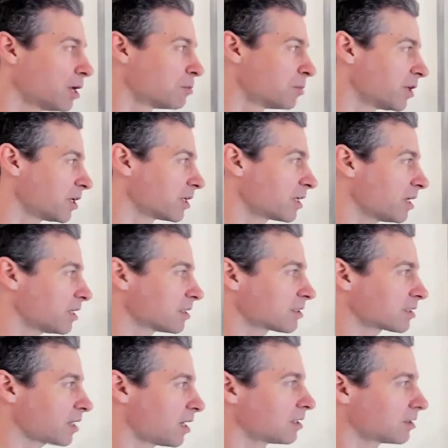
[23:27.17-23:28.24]
but again, it's
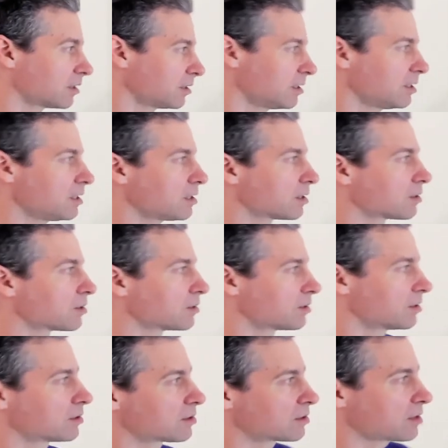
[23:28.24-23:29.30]
got in it
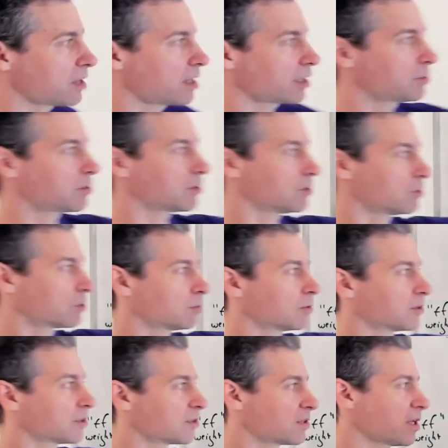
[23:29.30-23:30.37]
this document
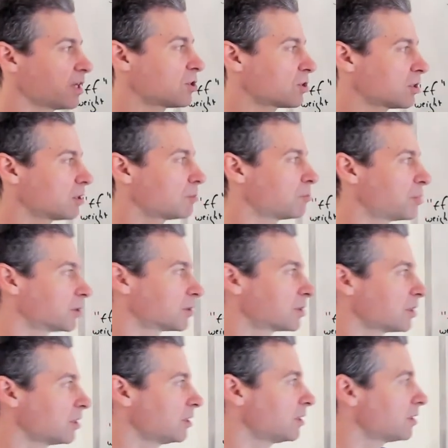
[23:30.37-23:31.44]
normalization built
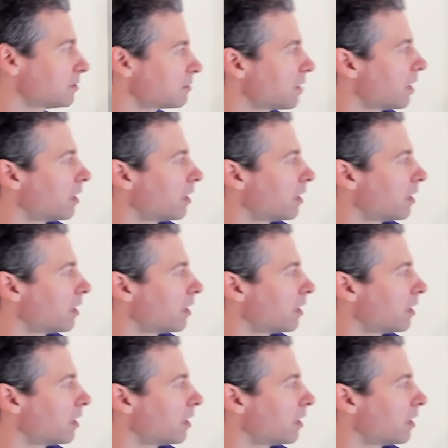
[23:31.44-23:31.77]
in,